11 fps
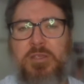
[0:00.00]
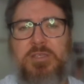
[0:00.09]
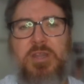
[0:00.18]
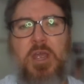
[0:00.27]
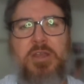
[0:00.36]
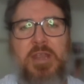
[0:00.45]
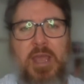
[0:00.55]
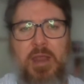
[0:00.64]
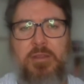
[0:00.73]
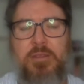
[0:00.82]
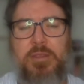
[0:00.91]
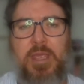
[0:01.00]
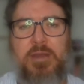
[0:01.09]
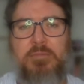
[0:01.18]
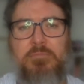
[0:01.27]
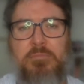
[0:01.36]
no doubt
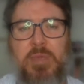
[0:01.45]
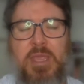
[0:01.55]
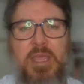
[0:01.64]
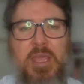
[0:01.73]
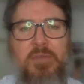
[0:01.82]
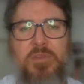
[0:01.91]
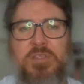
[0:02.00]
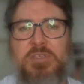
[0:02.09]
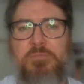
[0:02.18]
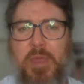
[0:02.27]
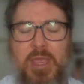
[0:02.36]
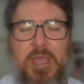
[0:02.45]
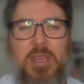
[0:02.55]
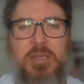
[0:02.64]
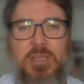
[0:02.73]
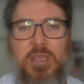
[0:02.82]
that me even
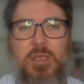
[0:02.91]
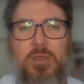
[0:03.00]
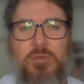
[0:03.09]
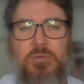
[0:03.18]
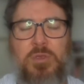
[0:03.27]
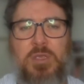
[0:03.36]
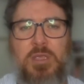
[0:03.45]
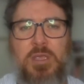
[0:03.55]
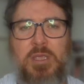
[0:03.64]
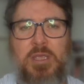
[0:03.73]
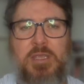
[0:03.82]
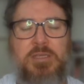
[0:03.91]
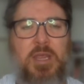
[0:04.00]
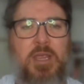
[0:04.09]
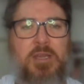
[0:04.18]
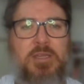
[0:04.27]
speaking to you is
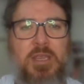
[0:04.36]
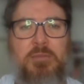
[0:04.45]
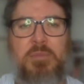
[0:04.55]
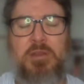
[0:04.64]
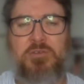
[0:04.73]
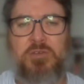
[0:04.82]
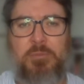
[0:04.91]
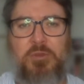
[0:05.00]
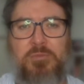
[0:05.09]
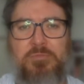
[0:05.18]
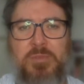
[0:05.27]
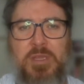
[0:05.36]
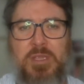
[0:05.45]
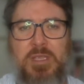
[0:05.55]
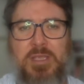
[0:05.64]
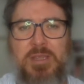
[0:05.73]
going to get me in trouble.
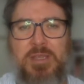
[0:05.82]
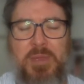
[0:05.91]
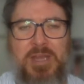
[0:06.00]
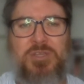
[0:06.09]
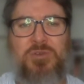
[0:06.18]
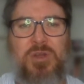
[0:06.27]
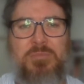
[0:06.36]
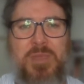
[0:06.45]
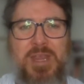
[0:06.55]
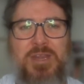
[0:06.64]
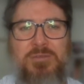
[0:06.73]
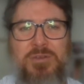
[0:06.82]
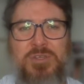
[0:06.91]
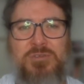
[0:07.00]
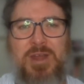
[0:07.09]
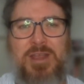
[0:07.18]
The mainstream media in
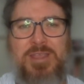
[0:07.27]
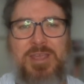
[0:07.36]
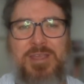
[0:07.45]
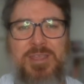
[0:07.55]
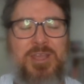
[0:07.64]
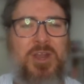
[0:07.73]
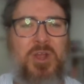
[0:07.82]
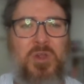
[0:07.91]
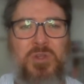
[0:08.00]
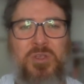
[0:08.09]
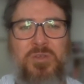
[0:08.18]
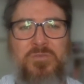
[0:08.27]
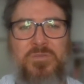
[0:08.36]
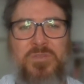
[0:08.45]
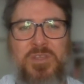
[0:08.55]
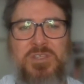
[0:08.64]
Australia get hold
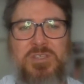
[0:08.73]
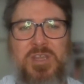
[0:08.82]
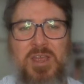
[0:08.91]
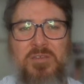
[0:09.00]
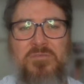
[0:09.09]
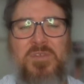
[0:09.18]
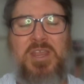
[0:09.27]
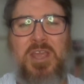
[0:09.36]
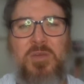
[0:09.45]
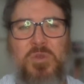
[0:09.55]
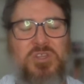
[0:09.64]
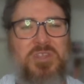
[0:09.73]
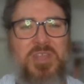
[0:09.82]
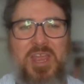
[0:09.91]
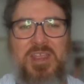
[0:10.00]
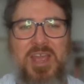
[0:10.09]
of this video, which
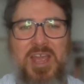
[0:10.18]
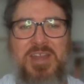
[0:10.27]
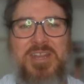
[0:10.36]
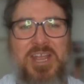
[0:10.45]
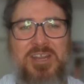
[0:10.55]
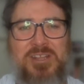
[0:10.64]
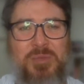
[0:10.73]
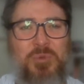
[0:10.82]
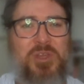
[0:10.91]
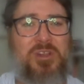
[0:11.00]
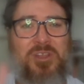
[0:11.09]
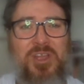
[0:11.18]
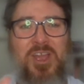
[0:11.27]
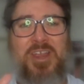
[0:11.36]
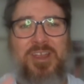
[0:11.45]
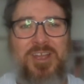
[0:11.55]
they undoubtedly will.
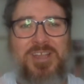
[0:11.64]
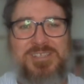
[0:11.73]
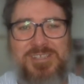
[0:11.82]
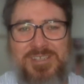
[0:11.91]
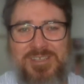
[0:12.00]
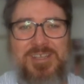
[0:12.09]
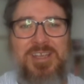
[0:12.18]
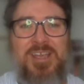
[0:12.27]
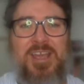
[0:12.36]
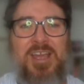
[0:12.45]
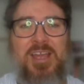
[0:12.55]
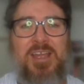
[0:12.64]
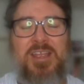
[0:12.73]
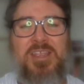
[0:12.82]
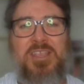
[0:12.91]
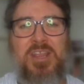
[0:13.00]
Hi, guys. They're